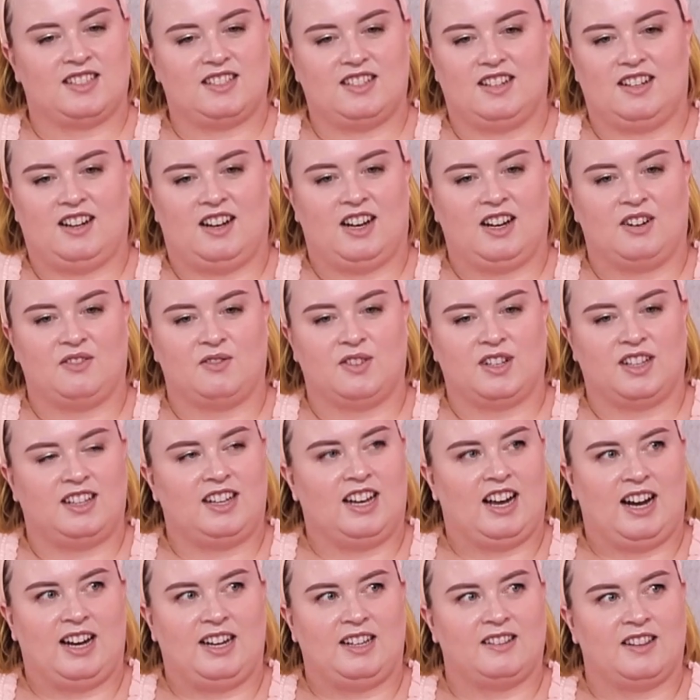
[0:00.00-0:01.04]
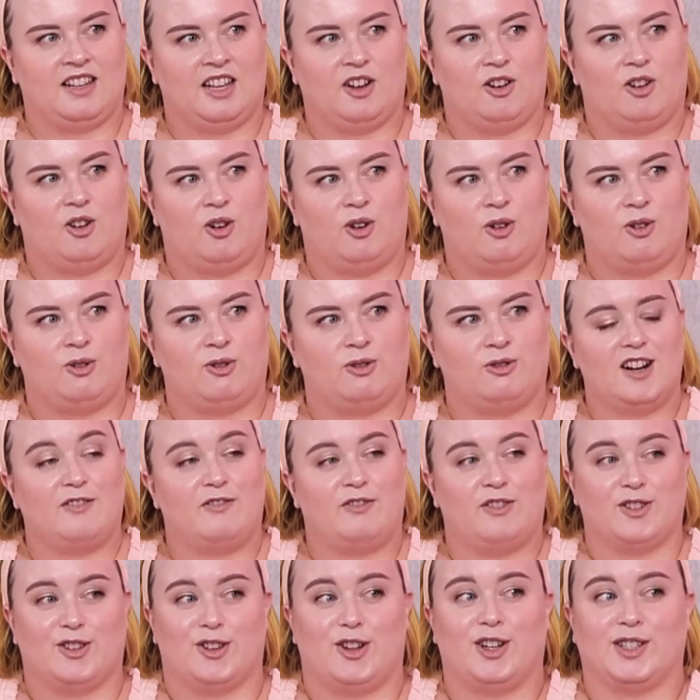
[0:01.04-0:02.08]
I really hate their whole
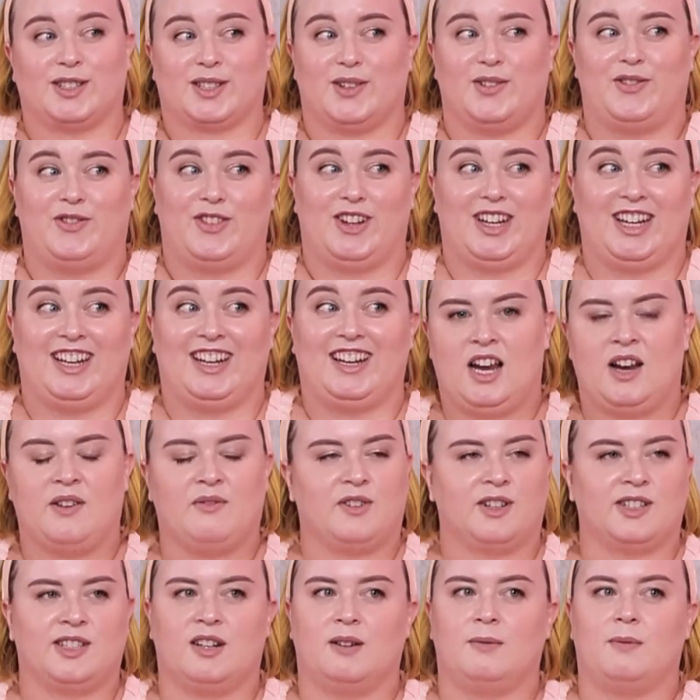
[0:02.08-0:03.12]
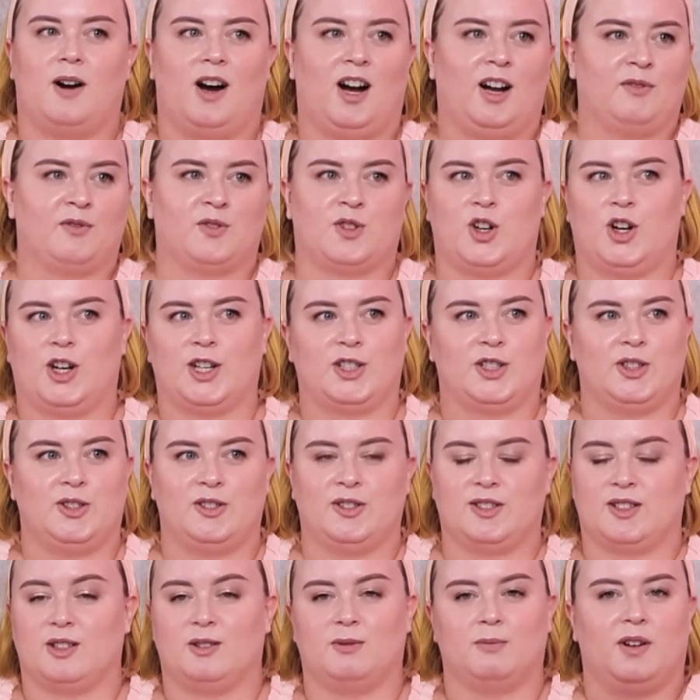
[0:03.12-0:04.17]
philosophy. Every time I've tried to
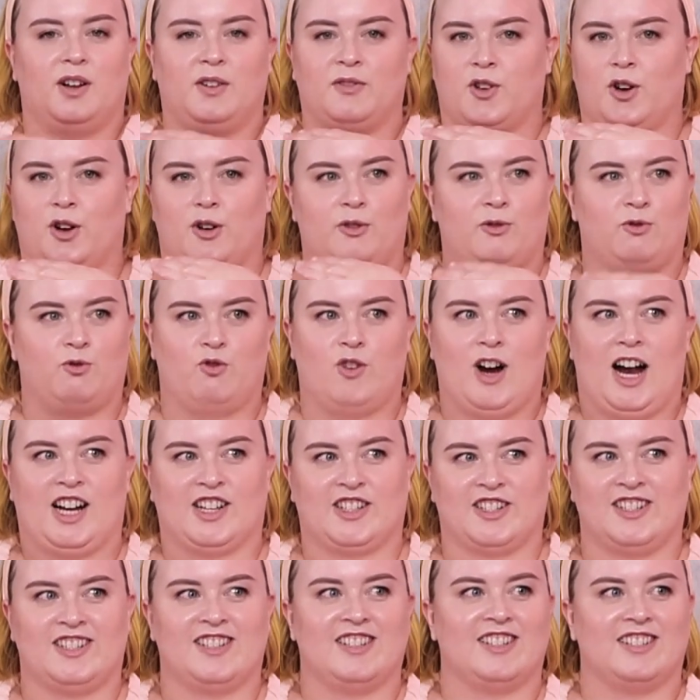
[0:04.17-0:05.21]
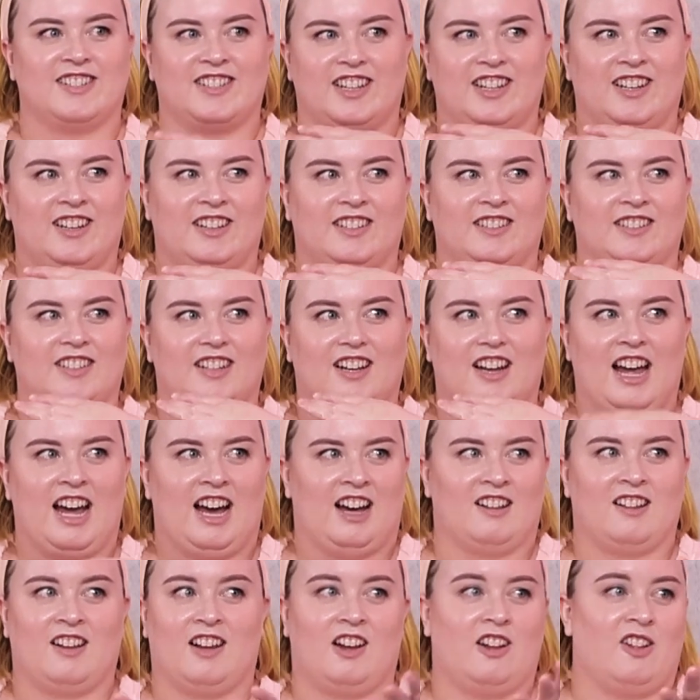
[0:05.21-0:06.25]
use them, I've gotten rashes and
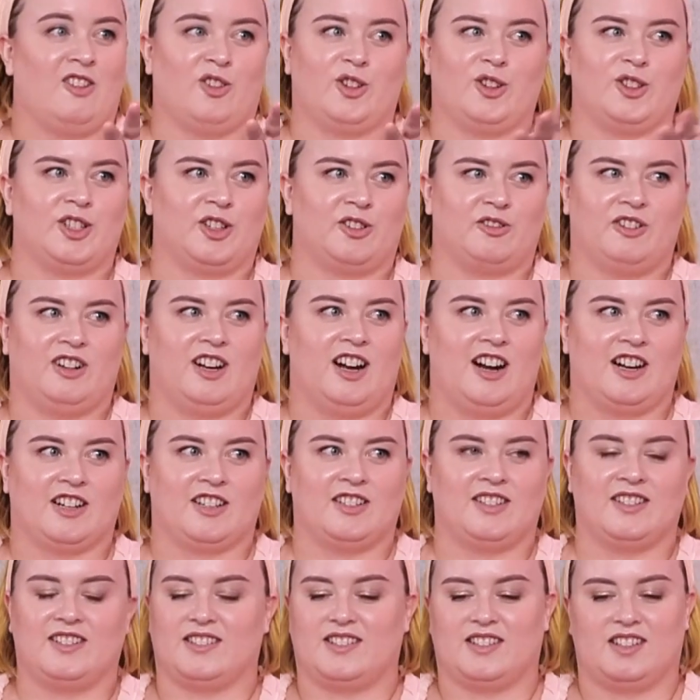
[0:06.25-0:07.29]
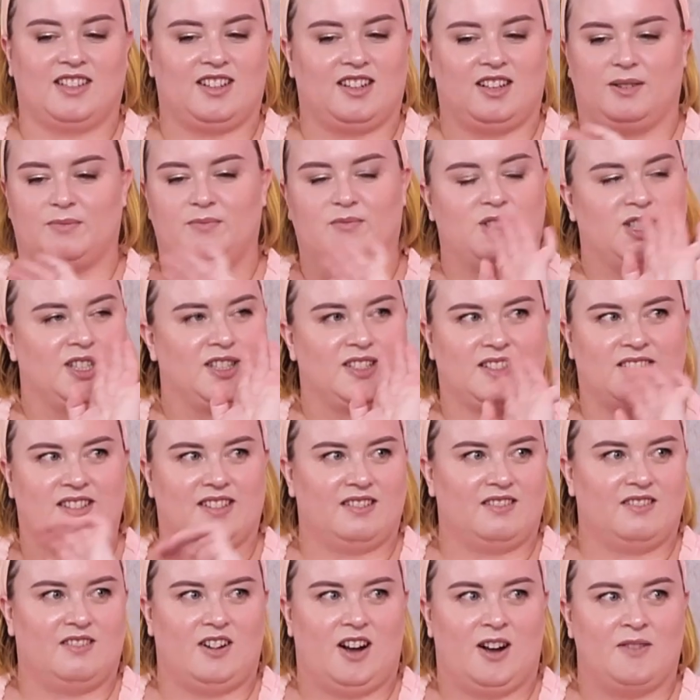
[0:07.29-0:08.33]
allergic reactions.
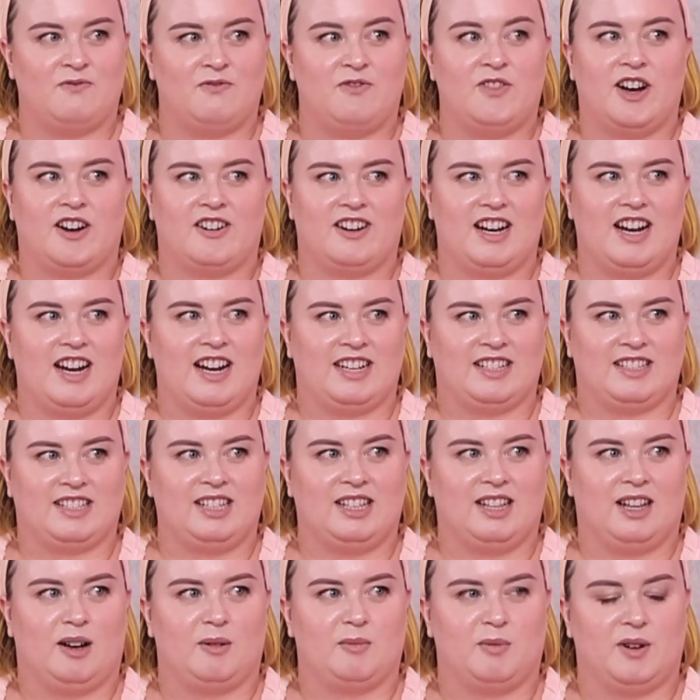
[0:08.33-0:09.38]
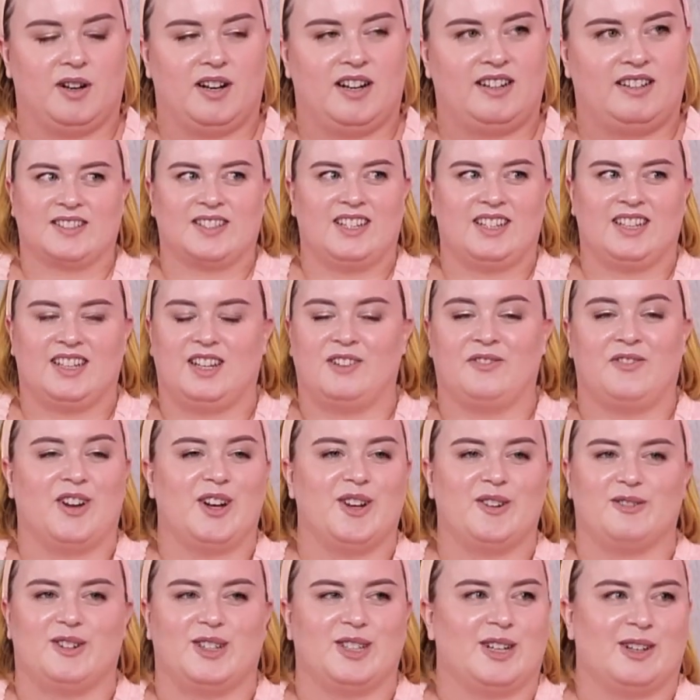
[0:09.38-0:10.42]
I'm very anti that brand. If
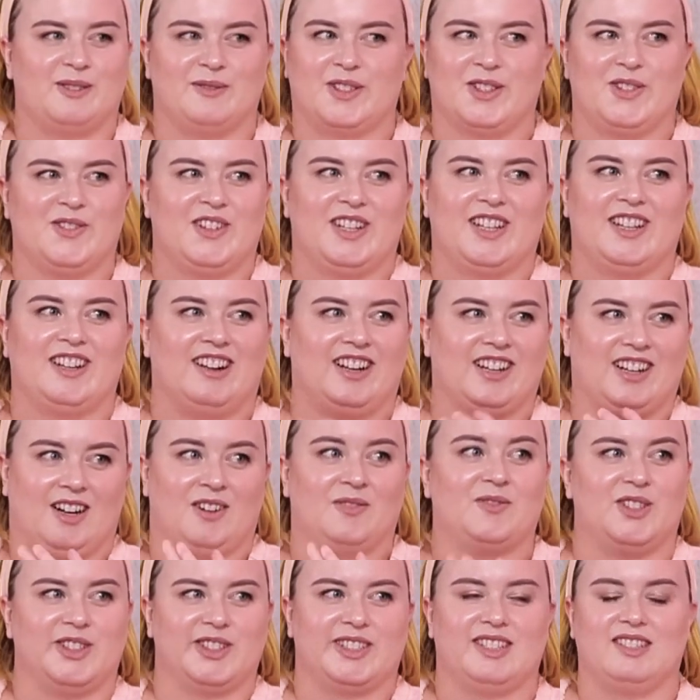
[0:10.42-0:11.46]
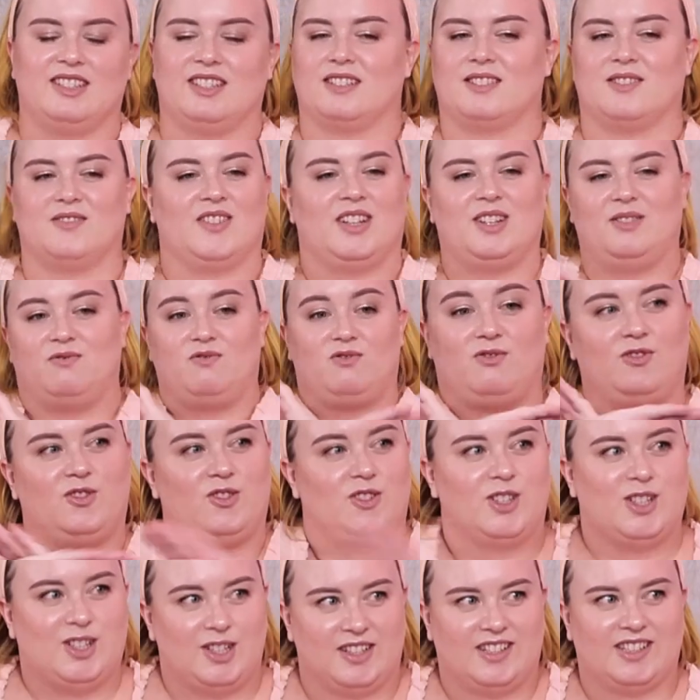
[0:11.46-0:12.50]
anyone comes to me, they're like, I'm using this, I'm
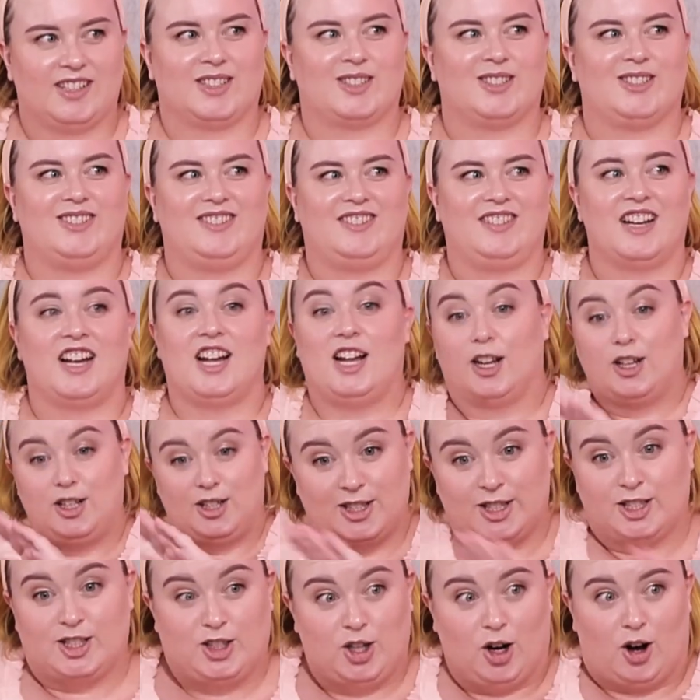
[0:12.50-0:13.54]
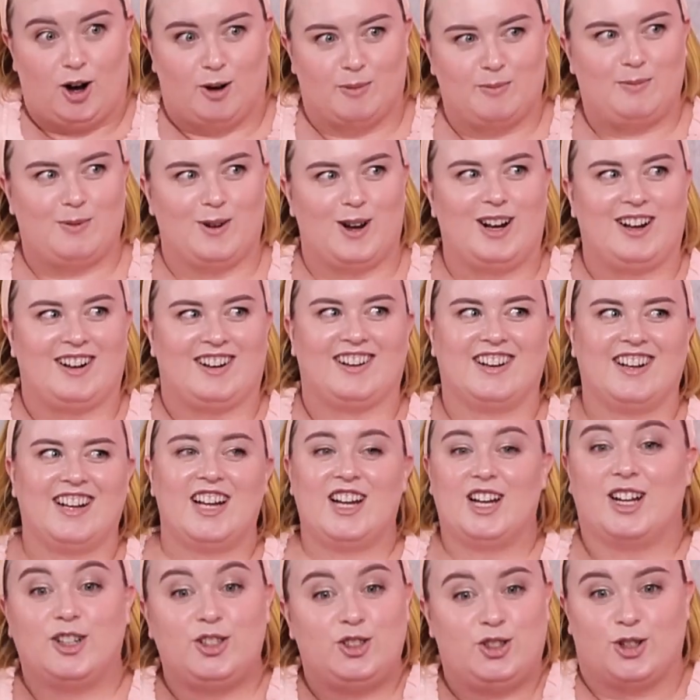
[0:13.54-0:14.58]
like, stop.
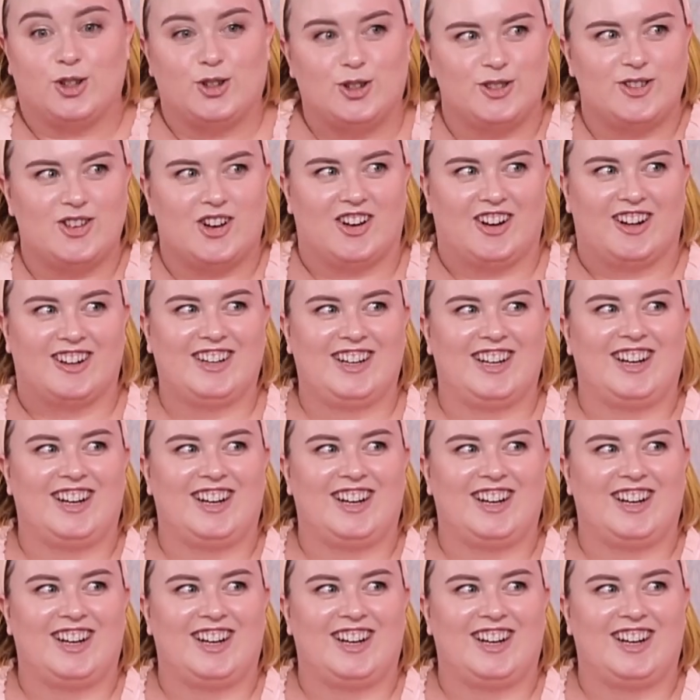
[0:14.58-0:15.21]
do not